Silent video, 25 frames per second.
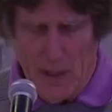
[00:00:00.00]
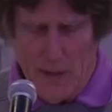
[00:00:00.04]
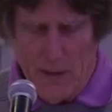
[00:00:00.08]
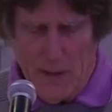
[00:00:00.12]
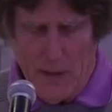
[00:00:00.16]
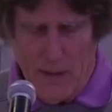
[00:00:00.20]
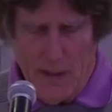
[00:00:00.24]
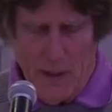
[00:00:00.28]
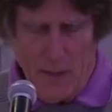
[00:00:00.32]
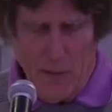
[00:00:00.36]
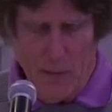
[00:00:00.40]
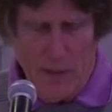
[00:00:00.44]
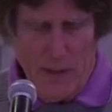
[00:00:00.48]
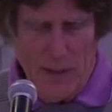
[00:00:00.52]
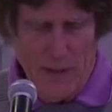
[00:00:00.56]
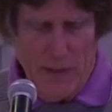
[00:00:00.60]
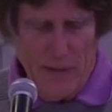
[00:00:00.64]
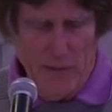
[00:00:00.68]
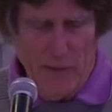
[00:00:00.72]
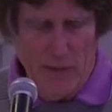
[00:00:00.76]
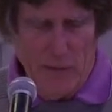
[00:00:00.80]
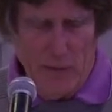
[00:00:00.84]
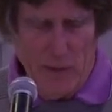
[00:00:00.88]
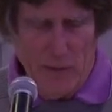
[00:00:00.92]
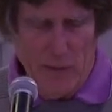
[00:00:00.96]
and that they would
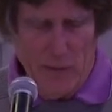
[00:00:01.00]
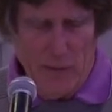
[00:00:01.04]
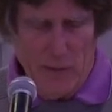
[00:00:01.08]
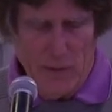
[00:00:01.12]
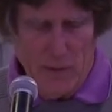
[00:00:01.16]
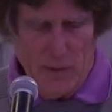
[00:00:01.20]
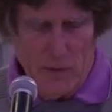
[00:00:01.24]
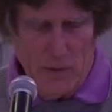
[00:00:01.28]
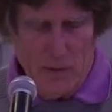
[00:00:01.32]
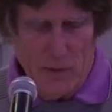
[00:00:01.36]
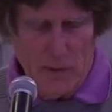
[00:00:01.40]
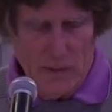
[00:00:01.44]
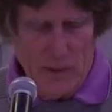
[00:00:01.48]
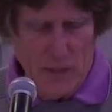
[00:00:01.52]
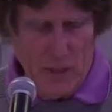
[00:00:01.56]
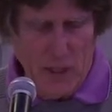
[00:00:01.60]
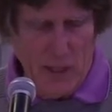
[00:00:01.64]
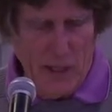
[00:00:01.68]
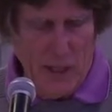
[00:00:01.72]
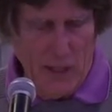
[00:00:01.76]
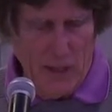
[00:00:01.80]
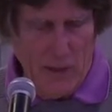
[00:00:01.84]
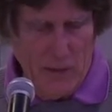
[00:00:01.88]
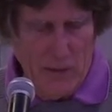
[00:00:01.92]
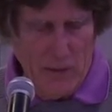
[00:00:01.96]
leave here
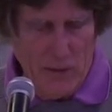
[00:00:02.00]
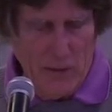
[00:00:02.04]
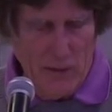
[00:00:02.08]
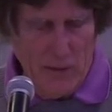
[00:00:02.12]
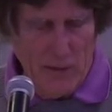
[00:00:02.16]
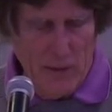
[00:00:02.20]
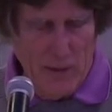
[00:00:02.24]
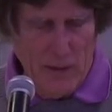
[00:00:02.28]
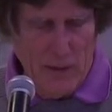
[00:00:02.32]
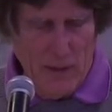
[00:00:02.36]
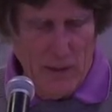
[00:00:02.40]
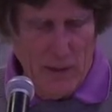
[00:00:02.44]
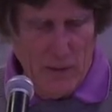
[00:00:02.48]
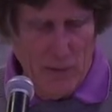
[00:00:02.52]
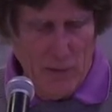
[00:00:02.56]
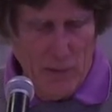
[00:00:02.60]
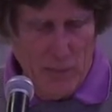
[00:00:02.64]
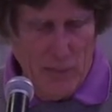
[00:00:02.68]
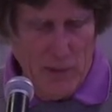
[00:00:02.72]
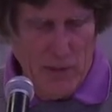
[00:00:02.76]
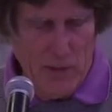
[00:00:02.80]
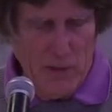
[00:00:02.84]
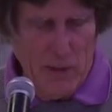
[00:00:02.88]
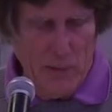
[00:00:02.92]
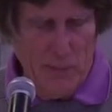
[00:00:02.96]
changed, that there
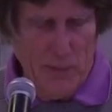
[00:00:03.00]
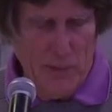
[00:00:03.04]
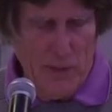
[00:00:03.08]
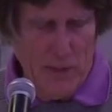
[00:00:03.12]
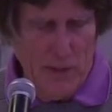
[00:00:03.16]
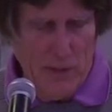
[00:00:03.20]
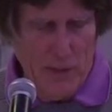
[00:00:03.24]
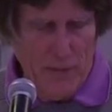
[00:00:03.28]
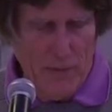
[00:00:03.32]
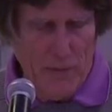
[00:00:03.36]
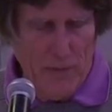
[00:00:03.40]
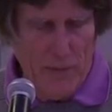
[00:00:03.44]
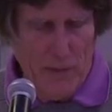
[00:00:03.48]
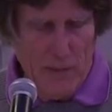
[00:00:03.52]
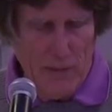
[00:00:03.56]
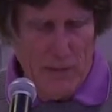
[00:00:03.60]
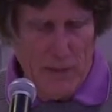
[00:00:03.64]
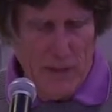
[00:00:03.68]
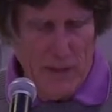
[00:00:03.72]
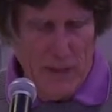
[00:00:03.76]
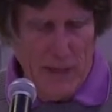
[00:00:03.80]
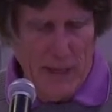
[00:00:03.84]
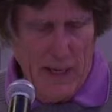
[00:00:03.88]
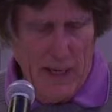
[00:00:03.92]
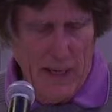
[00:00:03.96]
would be something different
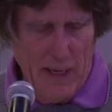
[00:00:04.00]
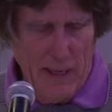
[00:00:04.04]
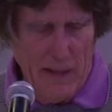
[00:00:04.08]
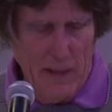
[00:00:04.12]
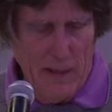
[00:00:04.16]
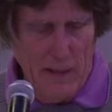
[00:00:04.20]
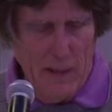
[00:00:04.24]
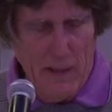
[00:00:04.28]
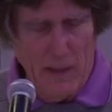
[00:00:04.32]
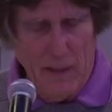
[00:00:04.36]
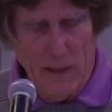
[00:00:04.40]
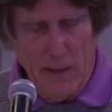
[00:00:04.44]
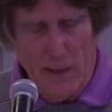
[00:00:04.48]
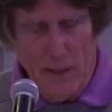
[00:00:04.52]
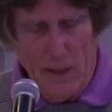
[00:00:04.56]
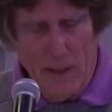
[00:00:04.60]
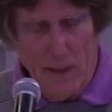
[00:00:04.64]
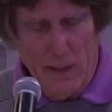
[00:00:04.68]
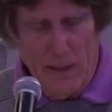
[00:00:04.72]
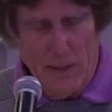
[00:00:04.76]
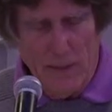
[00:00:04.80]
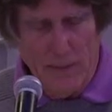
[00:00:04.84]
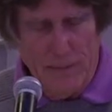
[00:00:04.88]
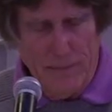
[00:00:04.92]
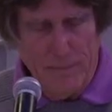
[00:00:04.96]
today
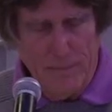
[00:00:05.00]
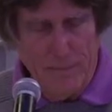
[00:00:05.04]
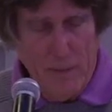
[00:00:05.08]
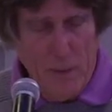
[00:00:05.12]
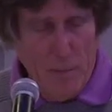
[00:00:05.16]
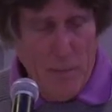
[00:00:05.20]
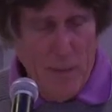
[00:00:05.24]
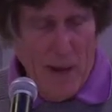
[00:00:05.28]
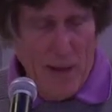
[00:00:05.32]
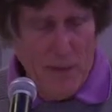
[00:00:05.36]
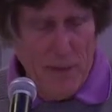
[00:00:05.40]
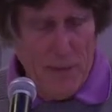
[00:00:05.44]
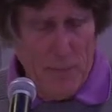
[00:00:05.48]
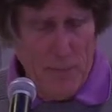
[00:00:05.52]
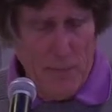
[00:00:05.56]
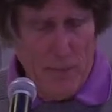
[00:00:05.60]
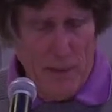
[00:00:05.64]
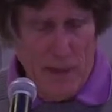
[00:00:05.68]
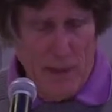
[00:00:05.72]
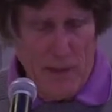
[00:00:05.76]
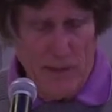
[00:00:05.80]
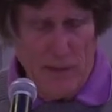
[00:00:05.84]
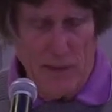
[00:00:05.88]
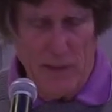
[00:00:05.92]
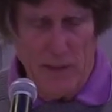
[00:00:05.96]
uh, about them
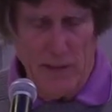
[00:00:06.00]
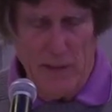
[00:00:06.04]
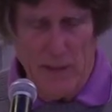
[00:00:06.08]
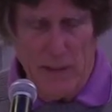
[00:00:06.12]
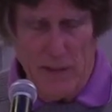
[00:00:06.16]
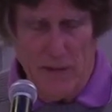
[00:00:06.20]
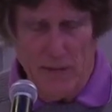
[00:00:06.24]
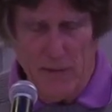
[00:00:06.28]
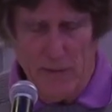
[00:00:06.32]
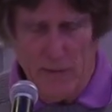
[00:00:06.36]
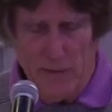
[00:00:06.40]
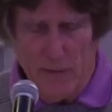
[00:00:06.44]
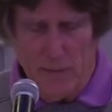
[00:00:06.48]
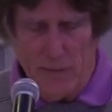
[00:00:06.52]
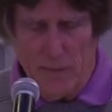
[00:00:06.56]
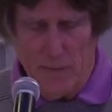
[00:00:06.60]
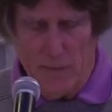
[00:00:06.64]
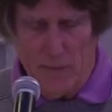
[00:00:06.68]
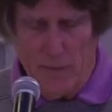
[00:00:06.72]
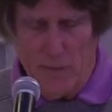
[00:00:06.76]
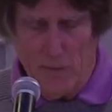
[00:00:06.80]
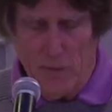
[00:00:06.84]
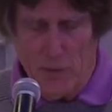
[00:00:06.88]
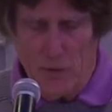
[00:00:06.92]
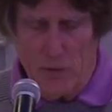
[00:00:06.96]
as they leave
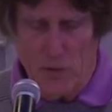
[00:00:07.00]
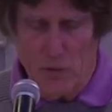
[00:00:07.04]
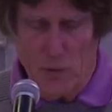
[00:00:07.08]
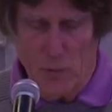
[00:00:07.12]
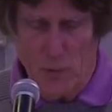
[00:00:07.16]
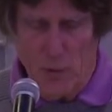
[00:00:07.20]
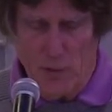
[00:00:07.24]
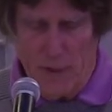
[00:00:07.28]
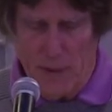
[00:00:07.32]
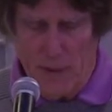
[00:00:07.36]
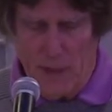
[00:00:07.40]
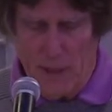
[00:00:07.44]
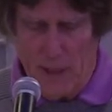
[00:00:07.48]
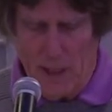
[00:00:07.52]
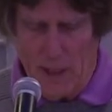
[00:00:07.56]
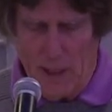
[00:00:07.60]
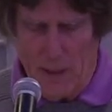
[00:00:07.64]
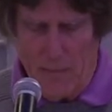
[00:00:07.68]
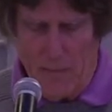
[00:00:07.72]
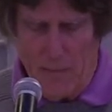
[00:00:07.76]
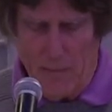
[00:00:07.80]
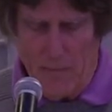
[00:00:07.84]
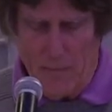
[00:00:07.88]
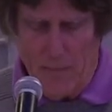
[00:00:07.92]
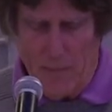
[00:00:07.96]
versus when they
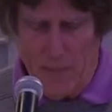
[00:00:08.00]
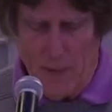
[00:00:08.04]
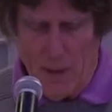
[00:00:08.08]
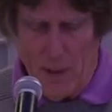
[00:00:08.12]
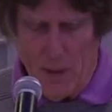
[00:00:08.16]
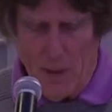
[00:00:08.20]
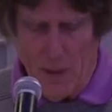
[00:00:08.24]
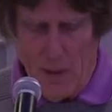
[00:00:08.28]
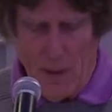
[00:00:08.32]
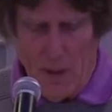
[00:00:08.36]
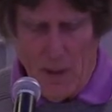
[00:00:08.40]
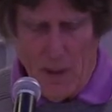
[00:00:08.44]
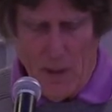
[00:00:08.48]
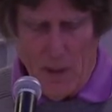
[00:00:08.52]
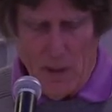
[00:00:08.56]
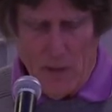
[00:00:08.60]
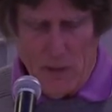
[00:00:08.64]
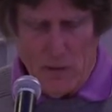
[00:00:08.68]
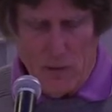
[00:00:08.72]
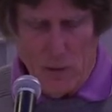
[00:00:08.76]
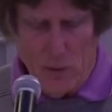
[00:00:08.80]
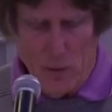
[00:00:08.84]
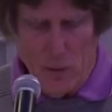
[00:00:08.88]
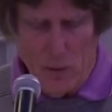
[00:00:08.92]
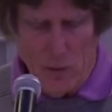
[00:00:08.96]
came.
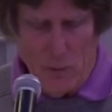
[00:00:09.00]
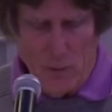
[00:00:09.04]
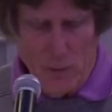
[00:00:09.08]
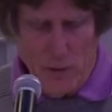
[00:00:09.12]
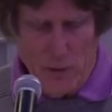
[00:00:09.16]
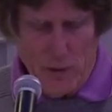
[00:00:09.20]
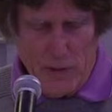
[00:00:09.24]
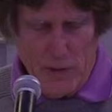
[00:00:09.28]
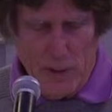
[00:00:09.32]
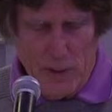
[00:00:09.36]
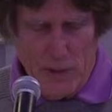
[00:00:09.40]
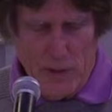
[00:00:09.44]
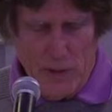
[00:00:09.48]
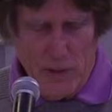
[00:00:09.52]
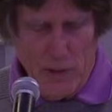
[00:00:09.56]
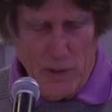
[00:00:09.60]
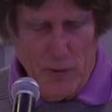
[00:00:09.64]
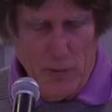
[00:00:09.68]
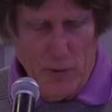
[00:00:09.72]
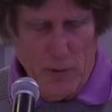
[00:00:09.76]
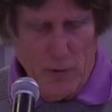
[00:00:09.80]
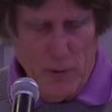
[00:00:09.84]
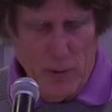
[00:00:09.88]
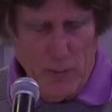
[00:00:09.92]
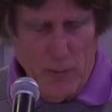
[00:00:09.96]
So, Lord, we're excited to see
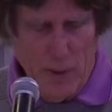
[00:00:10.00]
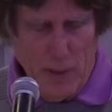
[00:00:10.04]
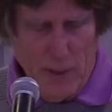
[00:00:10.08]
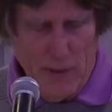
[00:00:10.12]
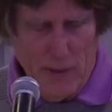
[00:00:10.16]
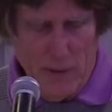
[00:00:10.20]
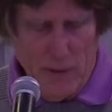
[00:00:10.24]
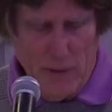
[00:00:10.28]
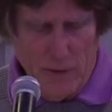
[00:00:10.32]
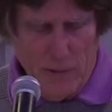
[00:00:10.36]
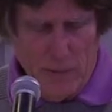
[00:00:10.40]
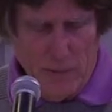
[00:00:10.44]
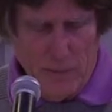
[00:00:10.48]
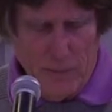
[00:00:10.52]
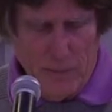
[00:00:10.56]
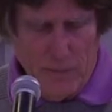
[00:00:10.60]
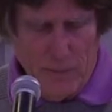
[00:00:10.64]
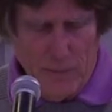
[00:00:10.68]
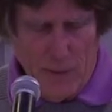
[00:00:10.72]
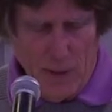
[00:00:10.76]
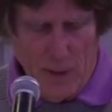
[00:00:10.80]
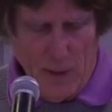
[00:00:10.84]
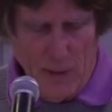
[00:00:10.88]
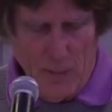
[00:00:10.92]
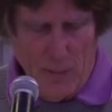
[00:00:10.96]
what you might do.
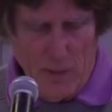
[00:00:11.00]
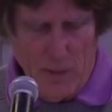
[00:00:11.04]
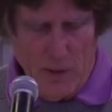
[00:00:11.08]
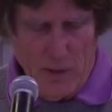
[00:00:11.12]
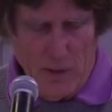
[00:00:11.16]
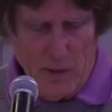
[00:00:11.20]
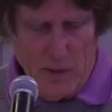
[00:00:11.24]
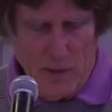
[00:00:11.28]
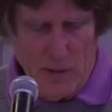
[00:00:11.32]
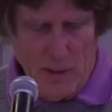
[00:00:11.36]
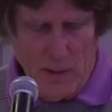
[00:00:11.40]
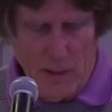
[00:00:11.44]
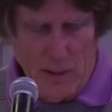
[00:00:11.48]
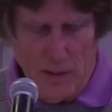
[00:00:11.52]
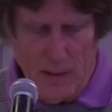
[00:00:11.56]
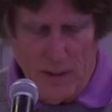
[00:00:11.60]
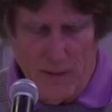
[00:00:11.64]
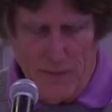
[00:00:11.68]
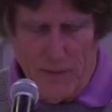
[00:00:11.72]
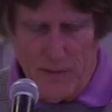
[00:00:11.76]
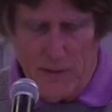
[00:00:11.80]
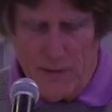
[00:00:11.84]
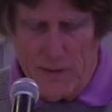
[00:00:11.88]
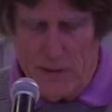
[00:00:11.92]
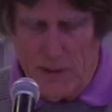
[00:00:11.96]
And we just uh,
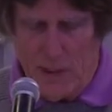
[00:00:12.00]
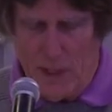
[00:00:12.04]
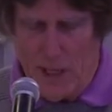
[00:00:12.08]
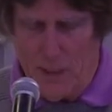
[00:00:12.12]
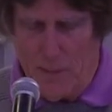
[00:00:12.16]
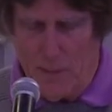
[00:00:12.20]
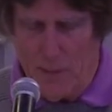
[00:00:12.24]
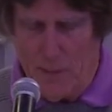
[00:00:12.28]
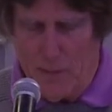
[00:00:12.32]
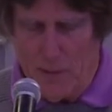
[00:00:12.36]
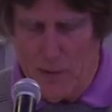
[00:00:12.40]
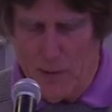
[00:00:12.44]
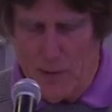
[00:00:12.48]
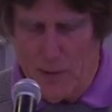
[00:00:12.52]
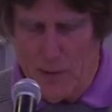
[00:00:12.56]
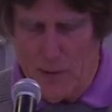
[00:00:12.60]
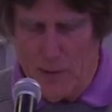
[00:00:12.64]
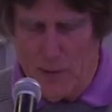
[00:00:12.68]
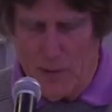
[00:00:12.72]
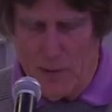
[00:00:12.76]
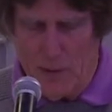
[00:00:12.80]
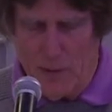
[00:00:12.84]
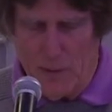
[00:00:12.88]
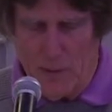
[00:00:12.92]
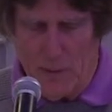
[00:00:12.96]
lift this time up to
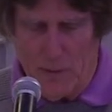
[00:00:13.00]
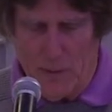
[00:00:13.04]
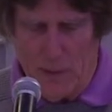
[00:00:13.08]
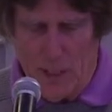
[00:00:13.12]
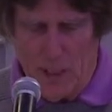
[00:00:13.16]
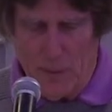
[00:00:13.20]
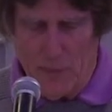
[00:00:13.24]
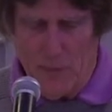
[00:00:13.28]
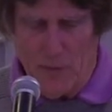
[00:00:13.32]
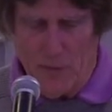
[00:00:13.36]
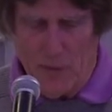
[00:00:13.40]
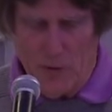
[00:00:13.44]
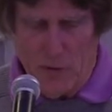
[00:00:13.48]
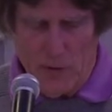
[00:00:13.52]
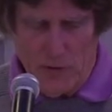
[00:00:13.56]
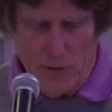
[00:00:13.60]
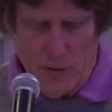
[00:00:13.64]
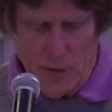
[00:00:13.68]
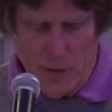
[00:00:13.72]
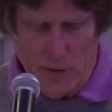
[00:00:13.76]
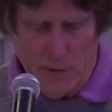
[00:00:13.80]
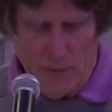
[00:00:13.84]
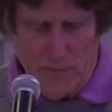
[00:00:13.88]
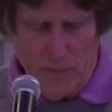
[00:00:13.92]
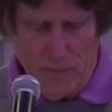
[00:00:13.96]
you in the name of your
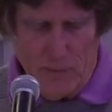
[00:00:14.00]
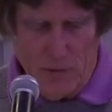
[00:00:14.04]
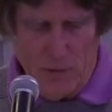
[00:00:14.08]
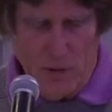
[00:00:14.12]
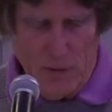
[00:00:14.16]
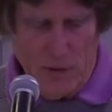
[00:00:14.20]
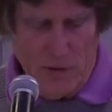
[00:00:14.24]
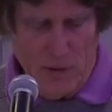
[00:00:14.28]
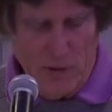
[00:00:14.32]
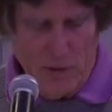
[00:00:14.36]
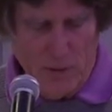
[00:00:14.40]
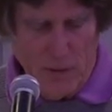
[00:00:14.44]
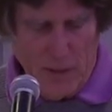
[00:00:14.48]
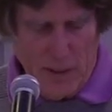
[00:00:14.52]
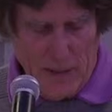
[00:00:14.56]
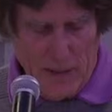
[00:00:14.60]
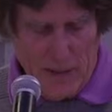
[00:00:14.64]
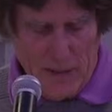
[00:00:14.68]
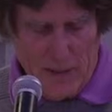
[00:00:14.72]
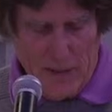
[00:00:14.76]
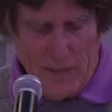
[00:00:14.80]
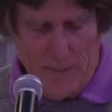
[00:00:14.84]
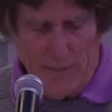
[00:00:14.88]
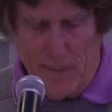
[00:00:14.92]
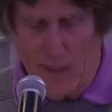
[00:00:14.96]
Son, Jesus
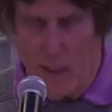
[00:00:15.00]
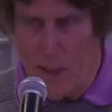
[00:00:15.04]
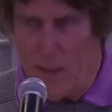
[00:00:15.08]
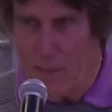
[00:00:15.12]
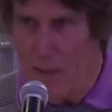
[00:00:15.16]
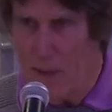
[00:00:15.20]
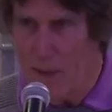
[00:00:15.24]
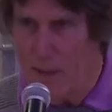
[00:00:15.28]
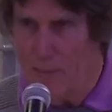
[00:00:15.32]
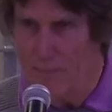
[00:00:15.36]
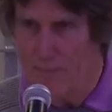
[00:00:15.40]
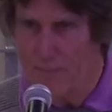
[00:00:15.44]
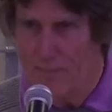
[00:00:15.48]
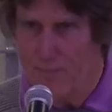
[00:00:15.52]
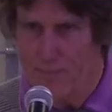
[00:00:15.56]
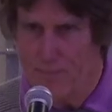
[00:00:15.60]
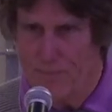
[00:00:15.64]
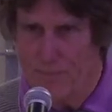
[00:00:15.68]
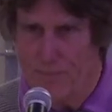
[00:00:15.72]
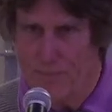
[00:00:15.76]
Christ. Amen.